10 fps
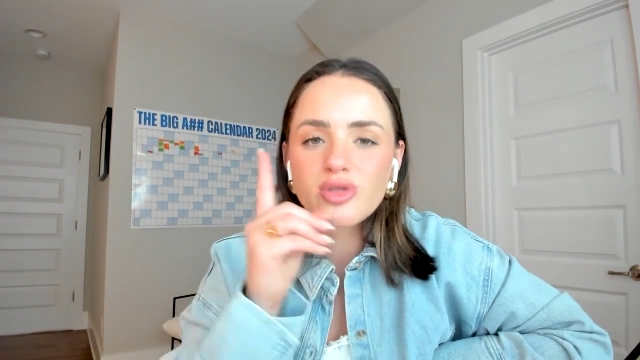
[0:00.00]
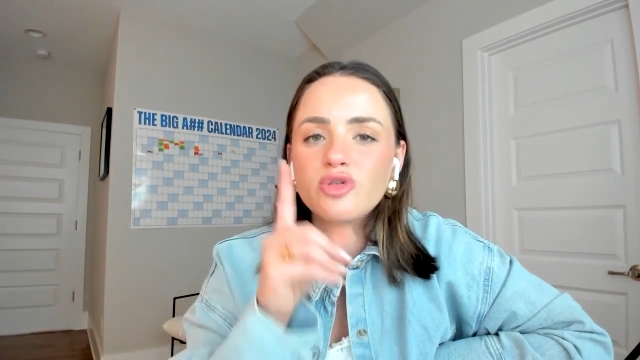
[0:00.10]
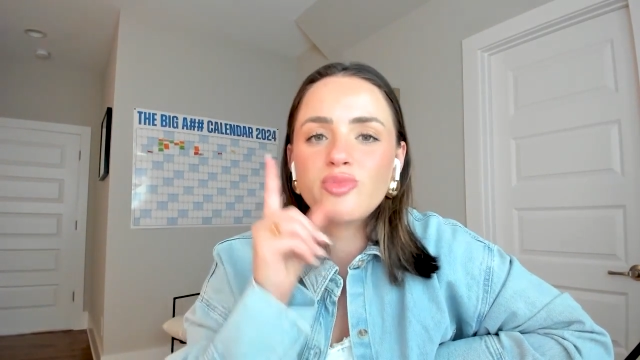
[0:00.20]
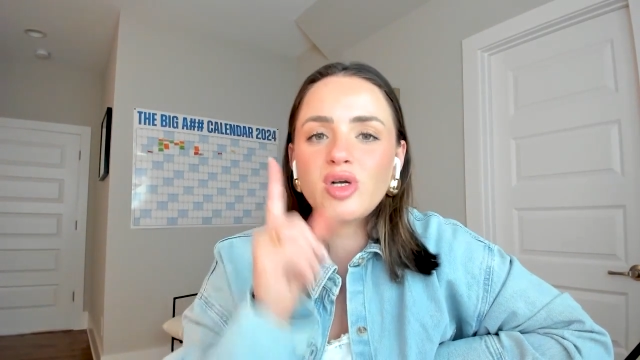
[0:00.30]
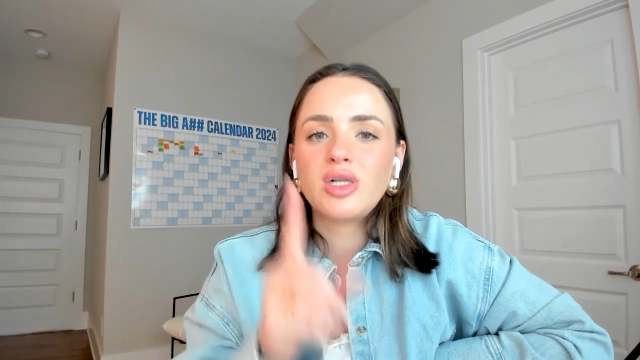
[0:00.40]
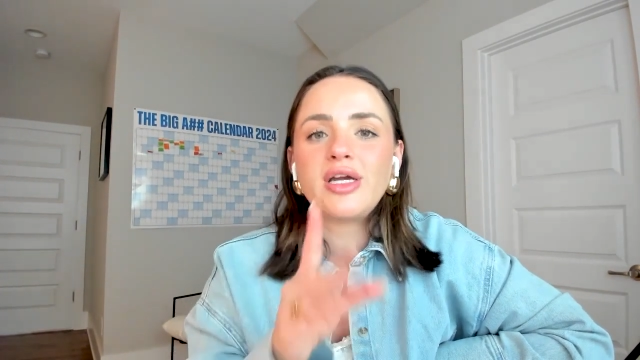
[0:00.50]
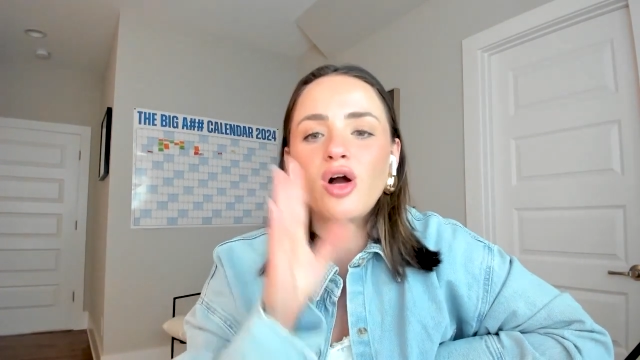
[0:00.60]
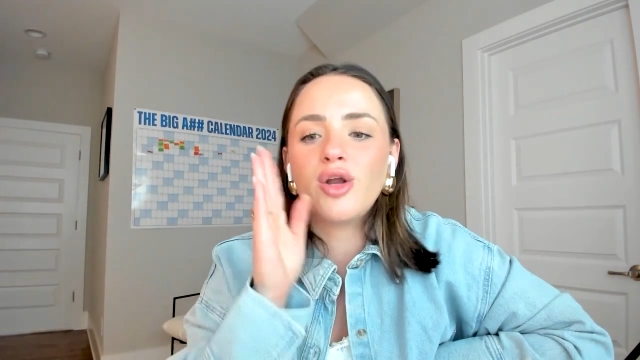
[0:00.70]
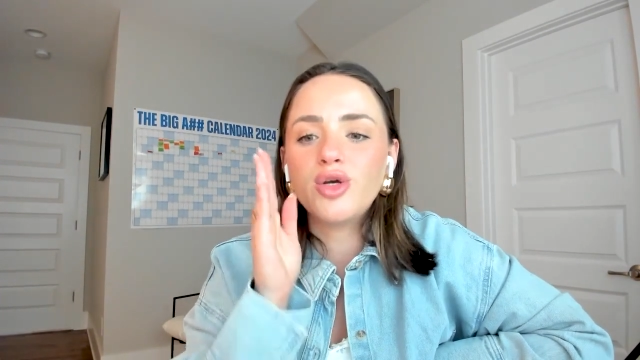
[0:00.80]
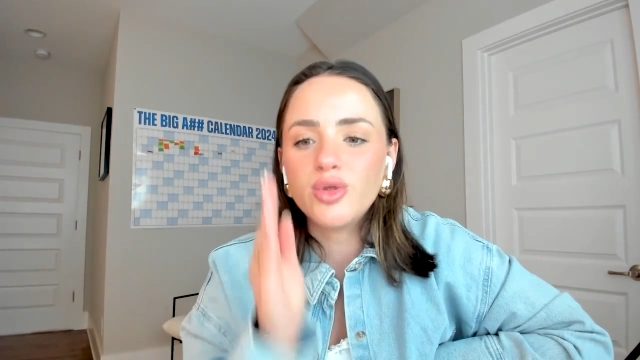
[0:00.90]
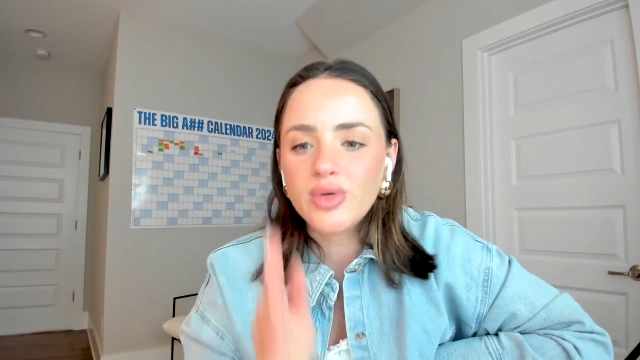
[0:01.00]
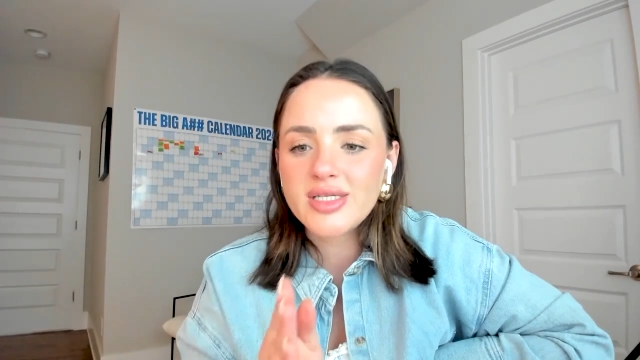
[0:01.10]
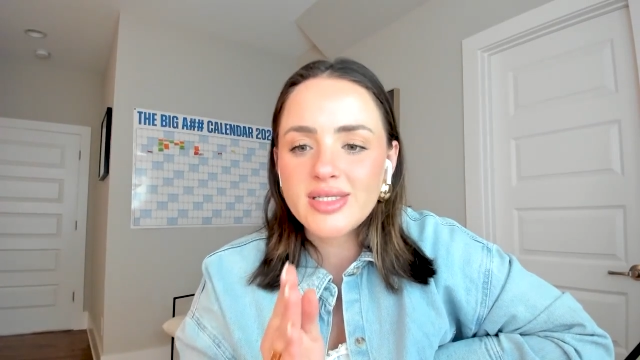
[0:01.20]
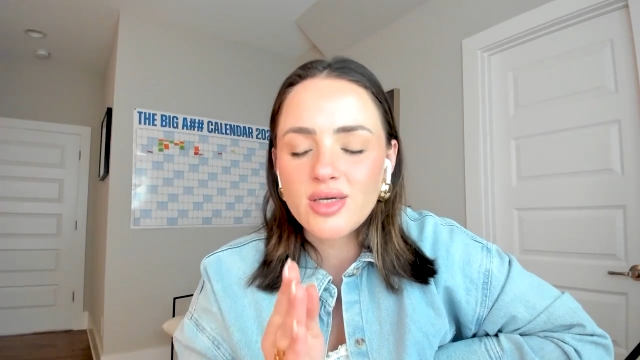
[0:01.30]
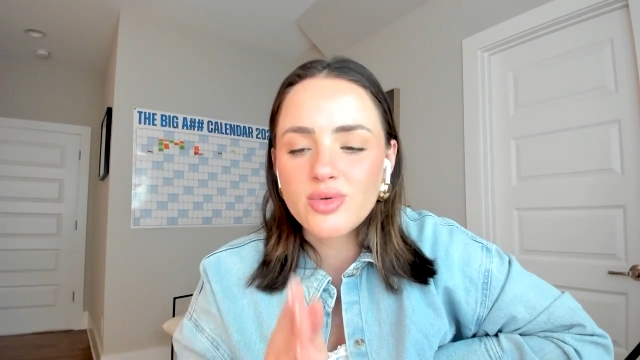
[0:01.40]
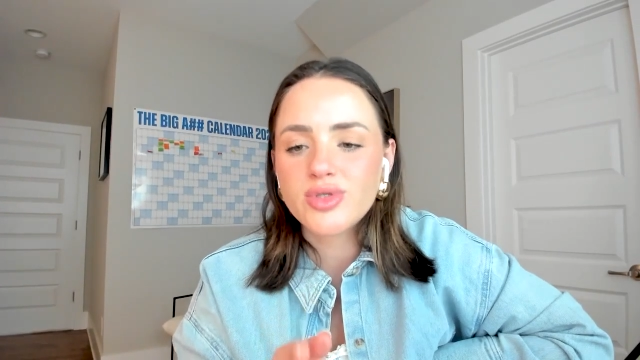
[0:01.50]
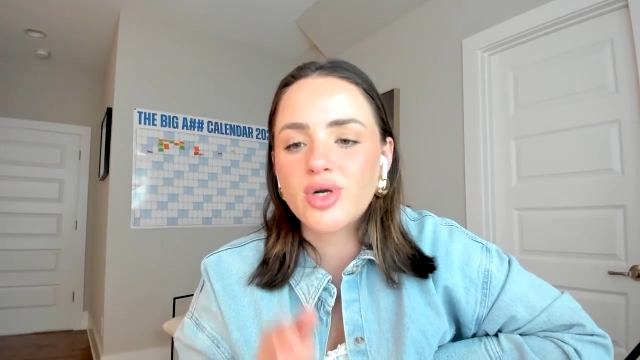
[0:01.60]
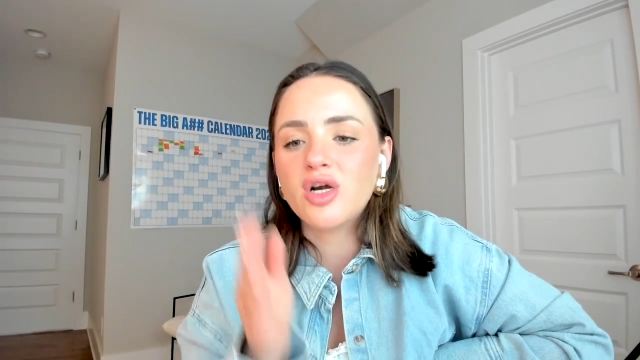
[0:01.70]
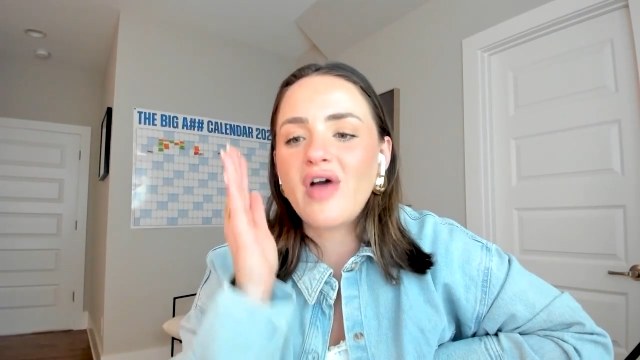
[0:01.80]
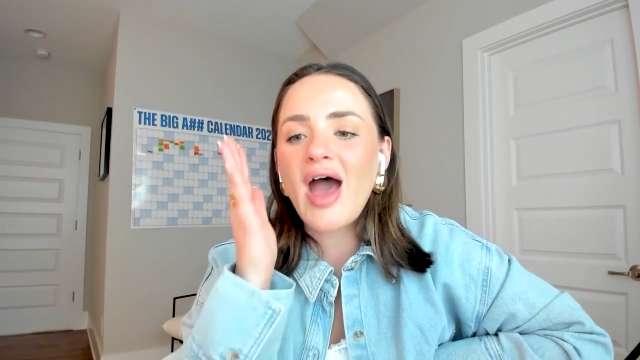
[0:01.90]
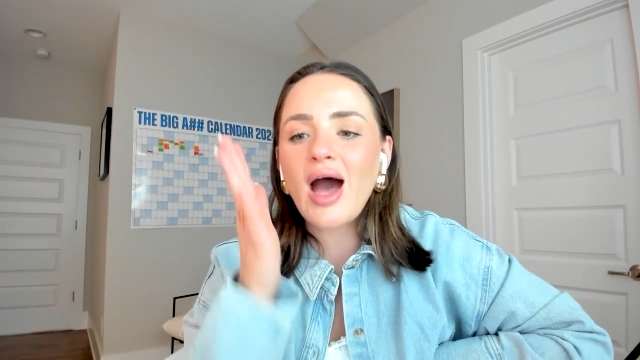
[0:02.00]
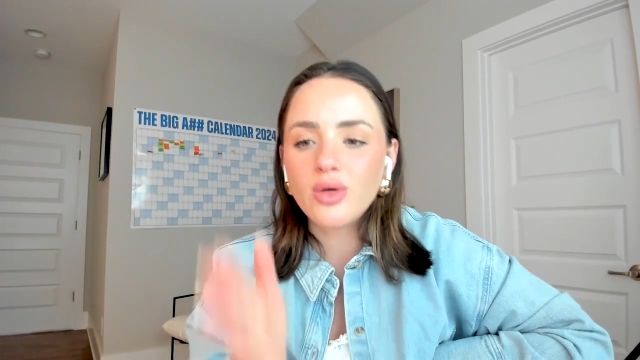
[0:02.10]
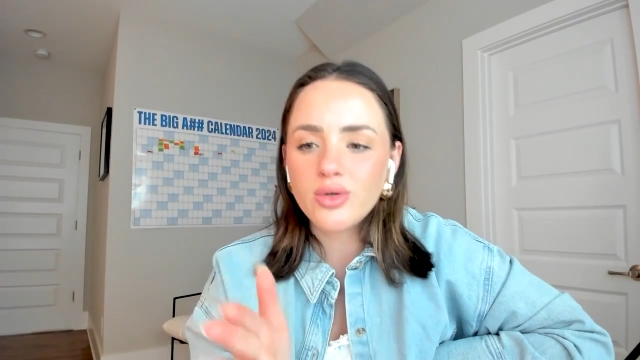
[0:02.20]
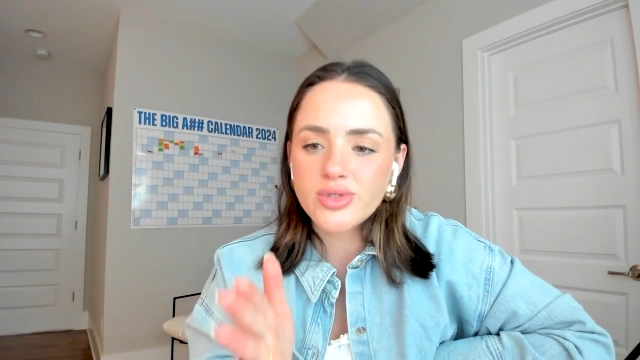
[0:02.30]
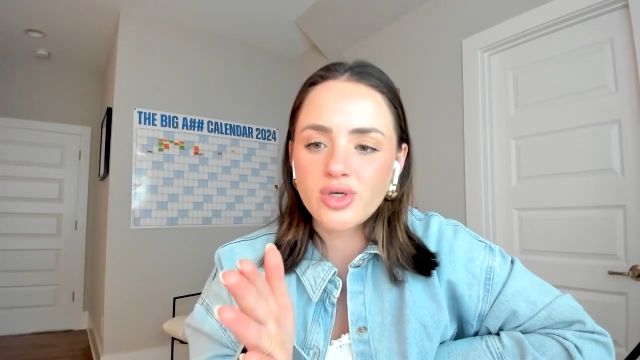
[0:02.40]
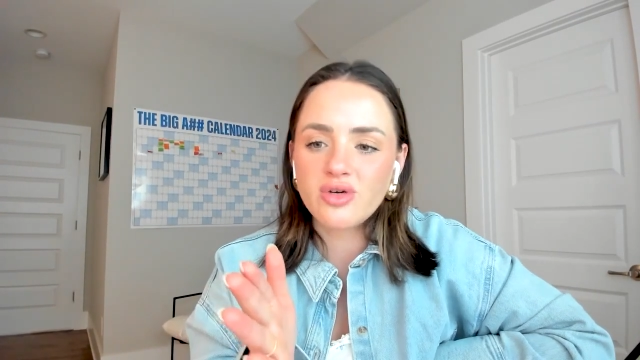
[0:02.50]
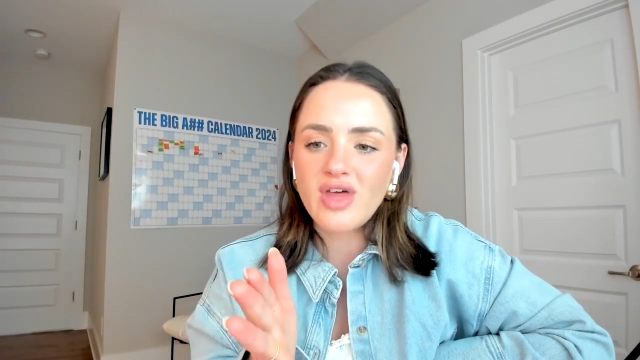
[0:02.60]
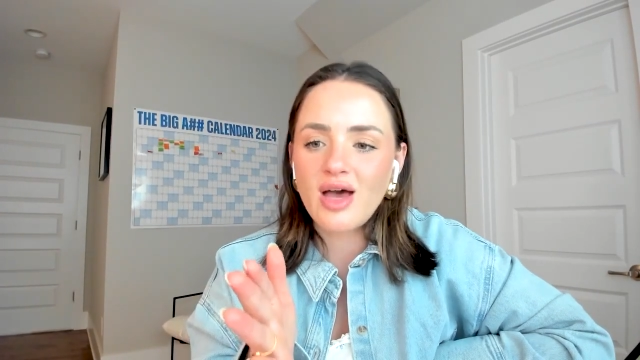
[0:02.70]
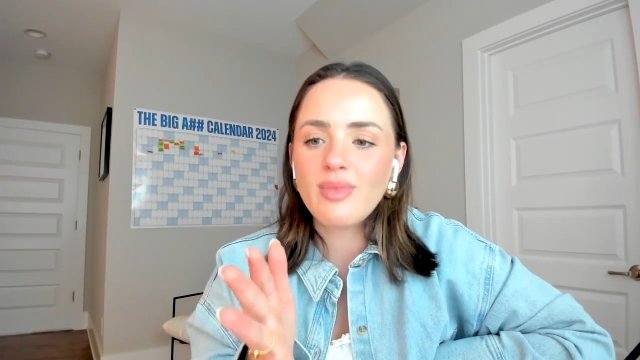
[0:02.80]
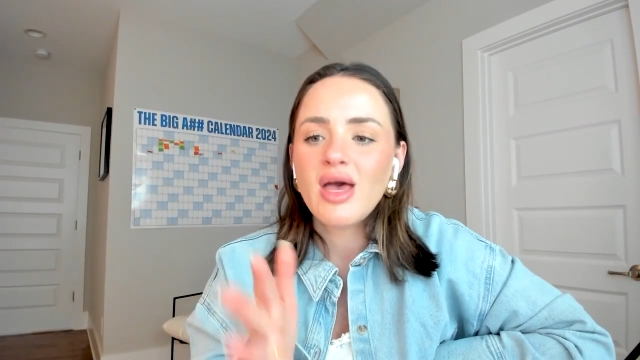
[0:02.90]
super clear on who it is that you serve, how you serve them,